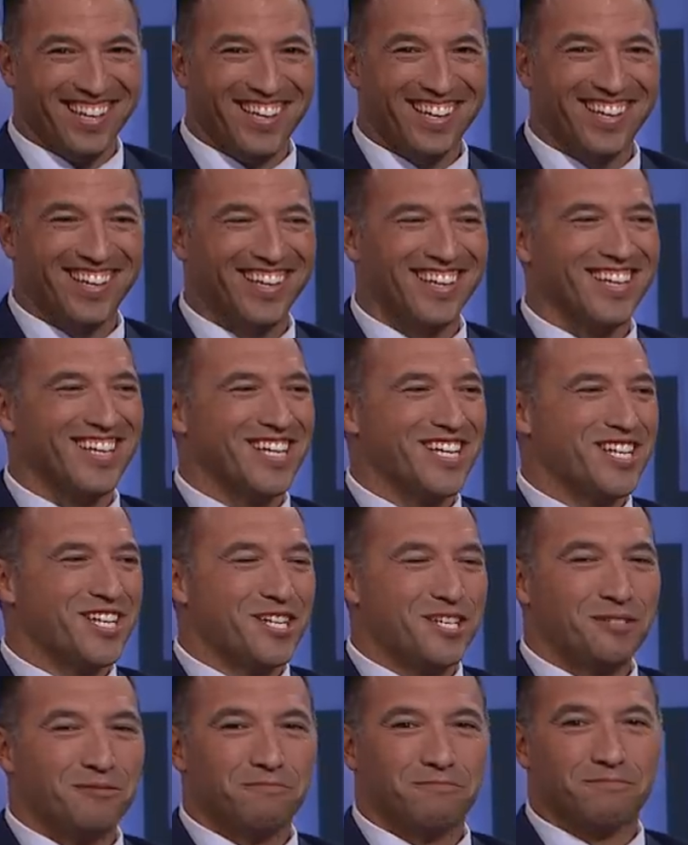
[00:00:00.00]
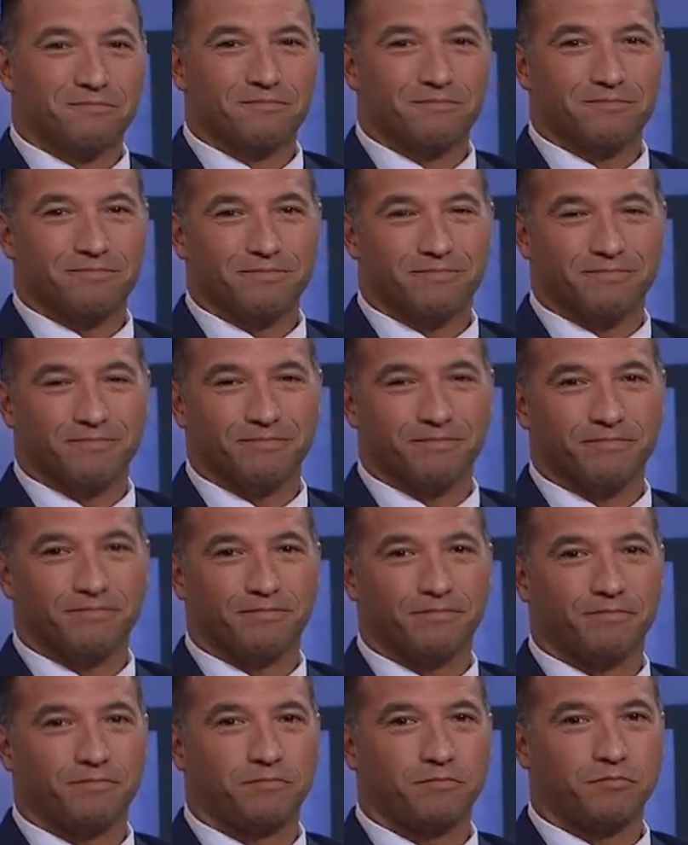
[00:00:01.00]

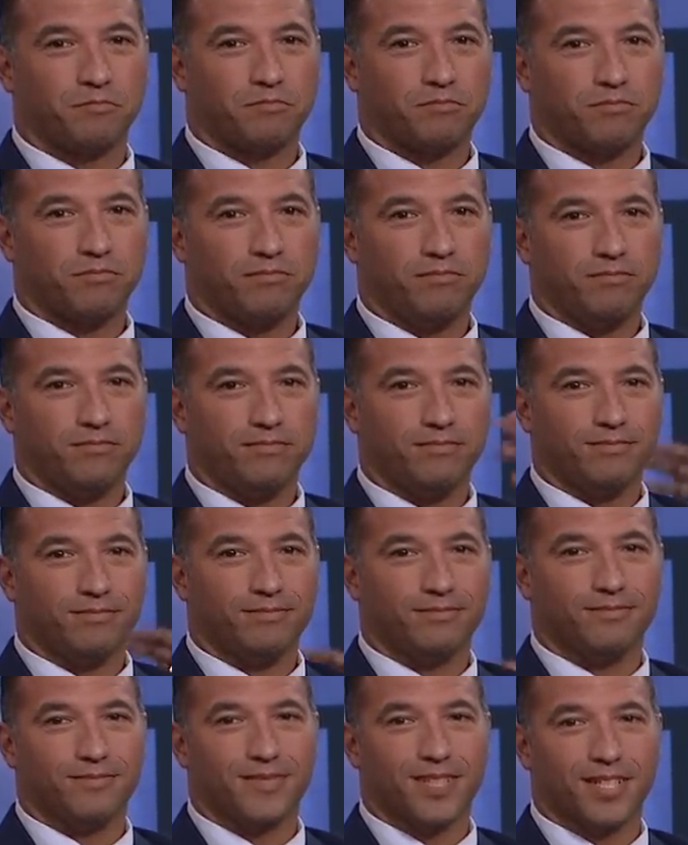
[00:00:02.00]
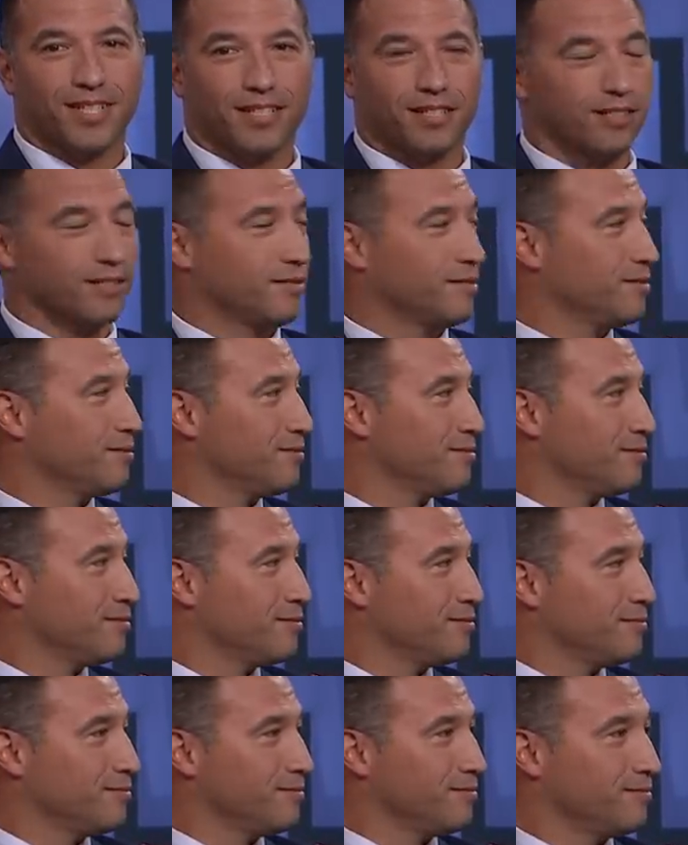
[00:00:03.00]

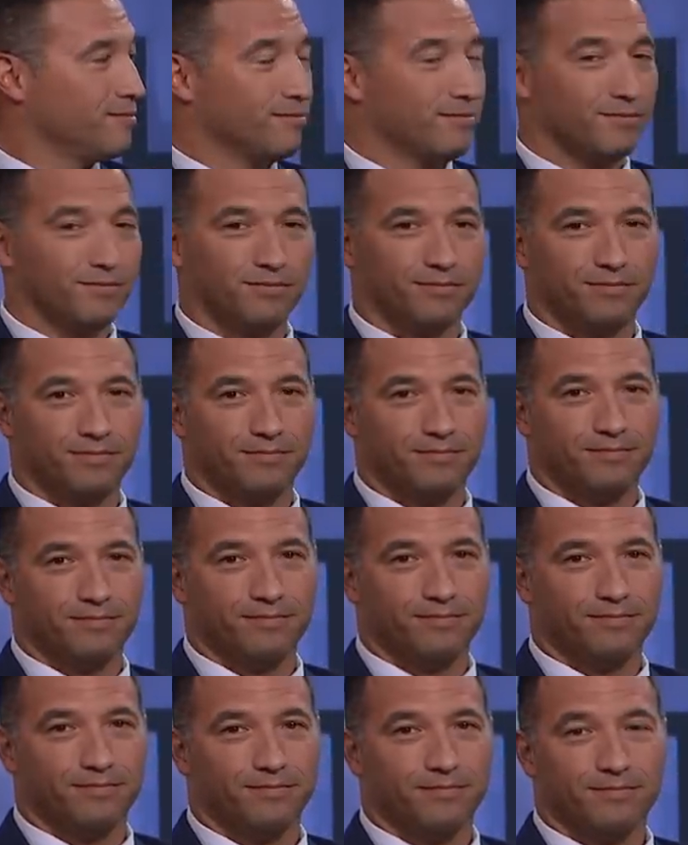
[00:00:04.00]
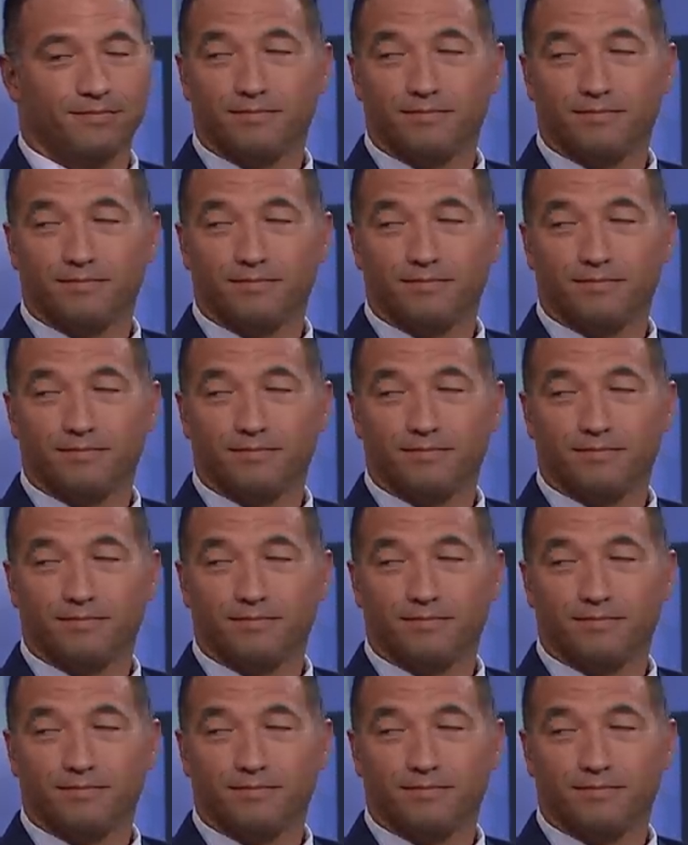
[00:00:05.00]
(not speaking)